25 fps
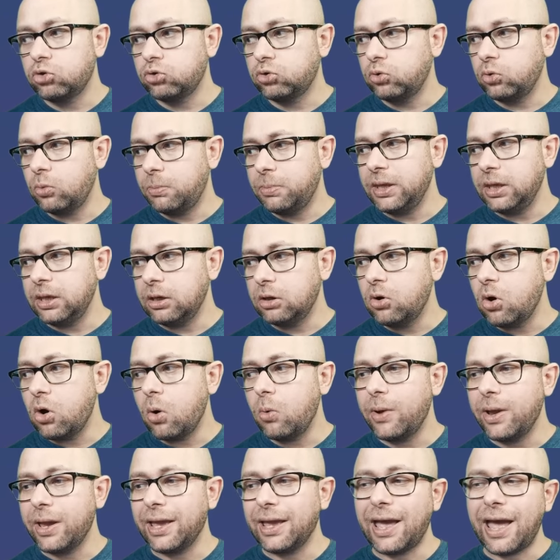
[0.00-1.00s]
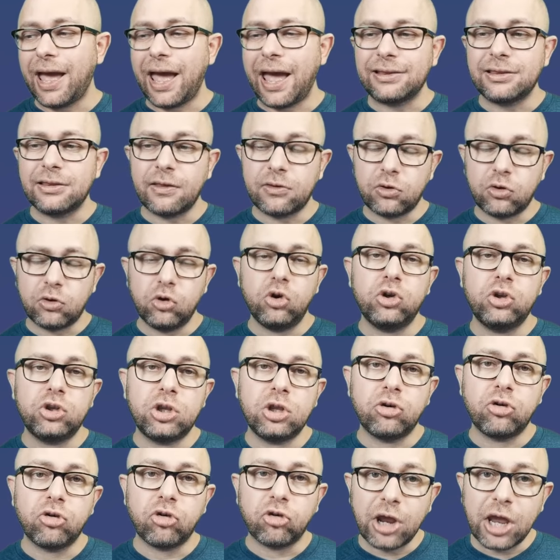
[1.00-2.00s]
to be going at a
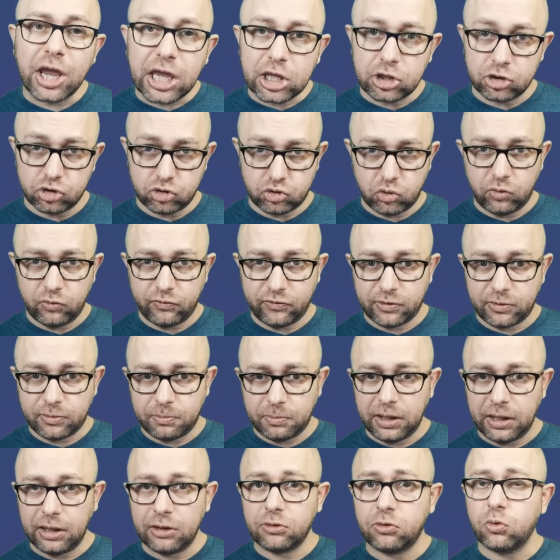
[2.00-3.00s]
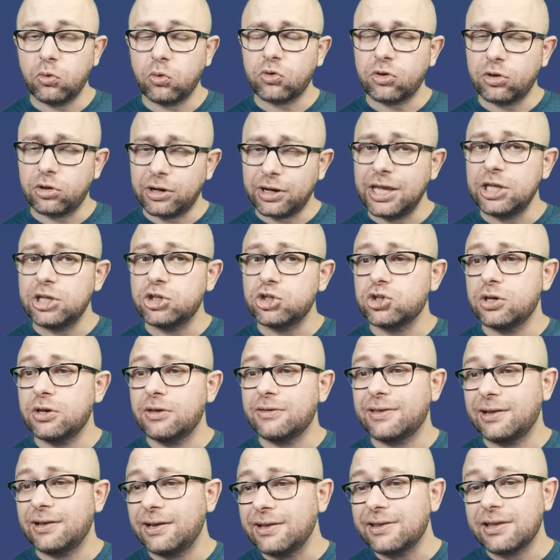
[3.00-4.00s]
certain range of speed. So a range
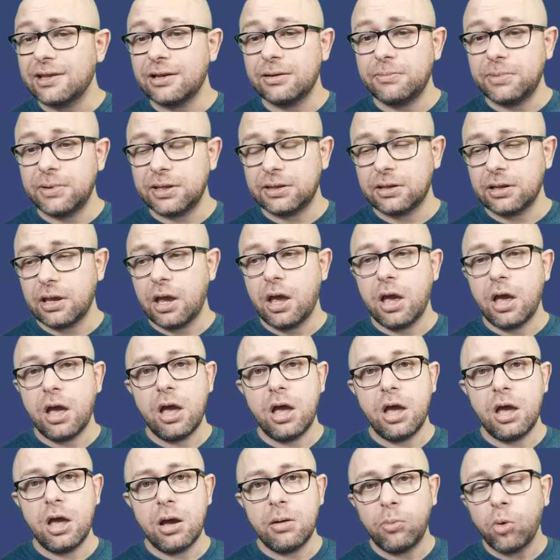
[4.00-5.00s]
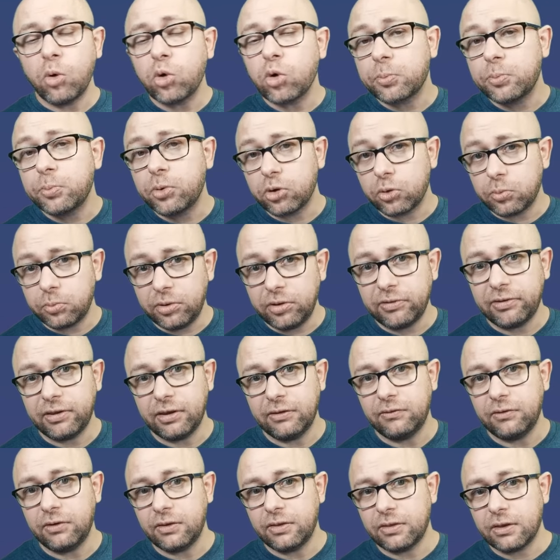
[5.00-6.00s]
is a little bit more
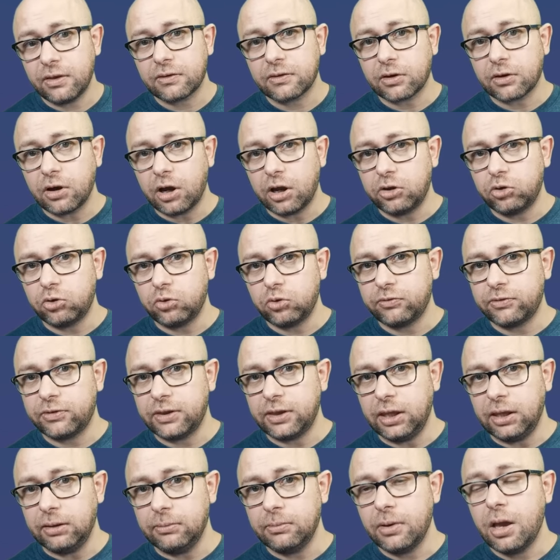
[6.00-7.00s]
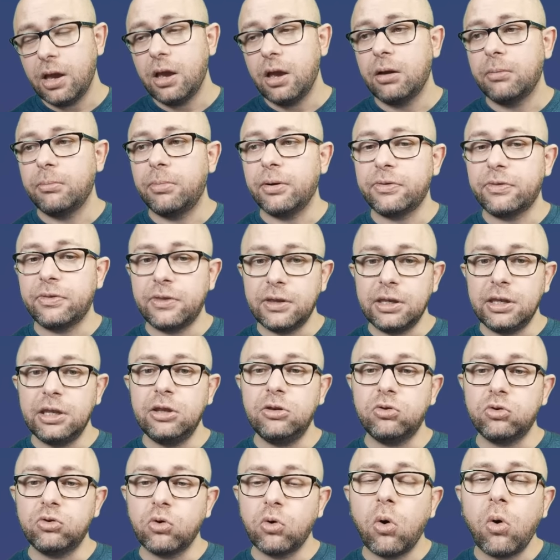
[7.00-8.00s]
permissive in this kind of team, but they
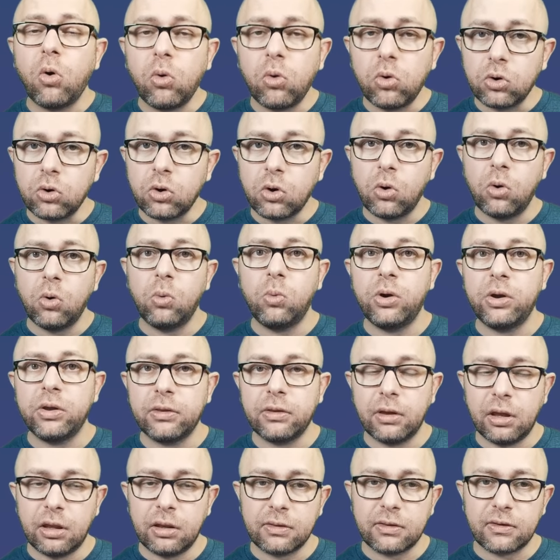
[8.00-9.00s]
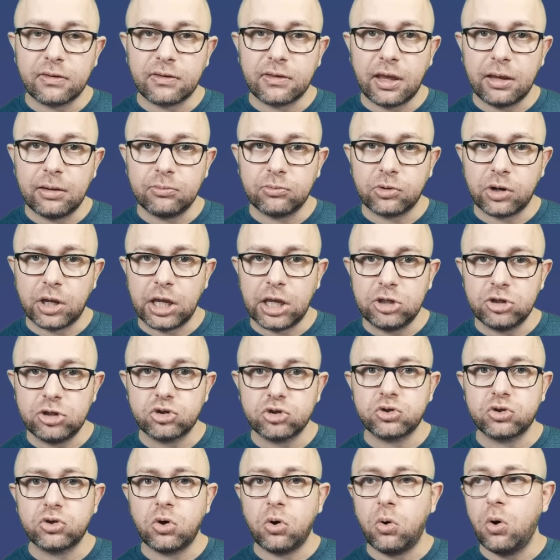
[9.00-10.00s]
need to all go in the same
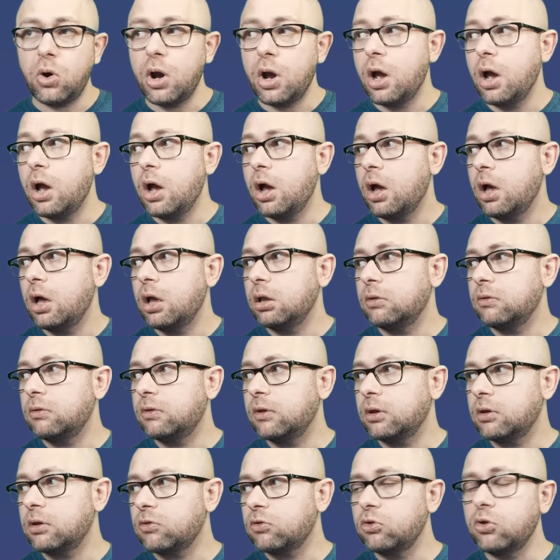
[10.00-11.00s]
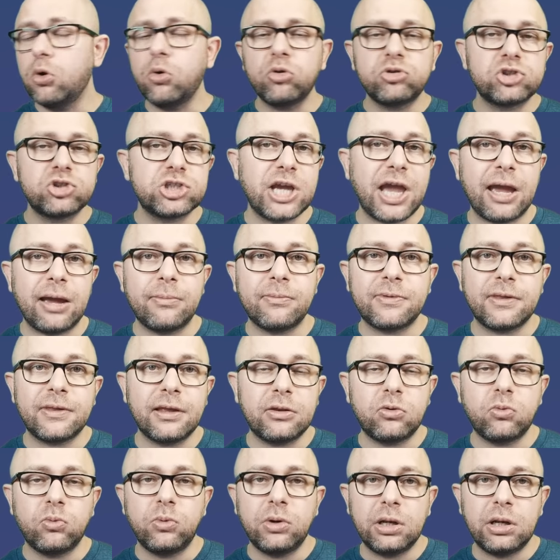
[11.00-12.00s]
range, so there is no champ
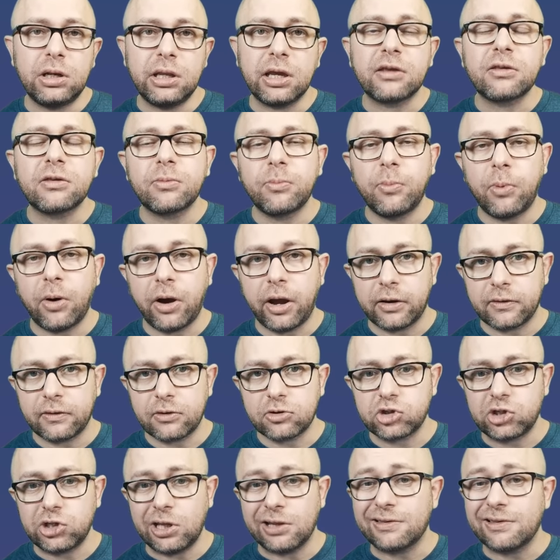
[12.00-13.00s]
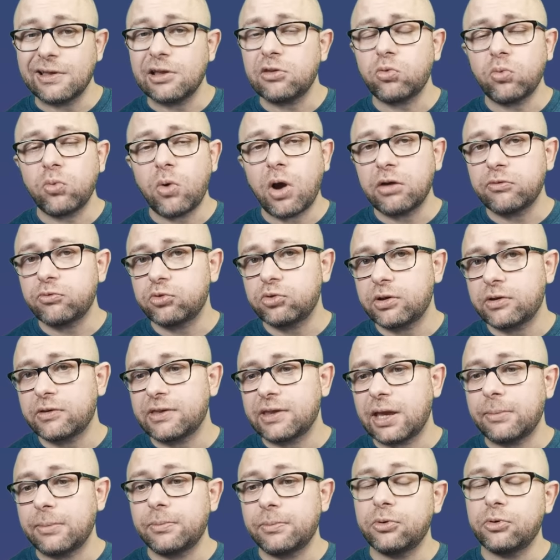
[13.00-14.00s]
that will expire the shield. That's why, for
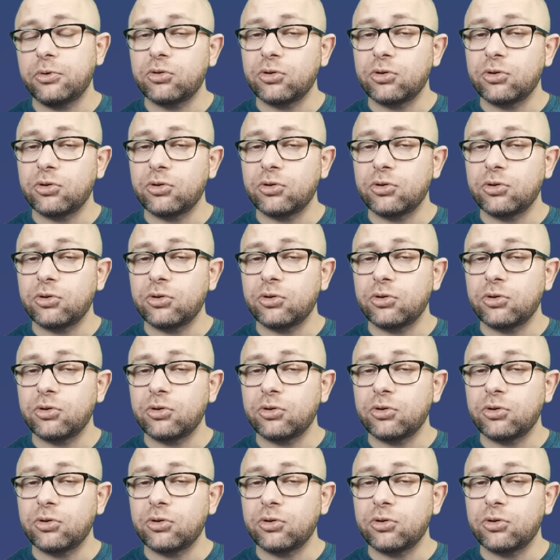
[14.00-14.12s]
example,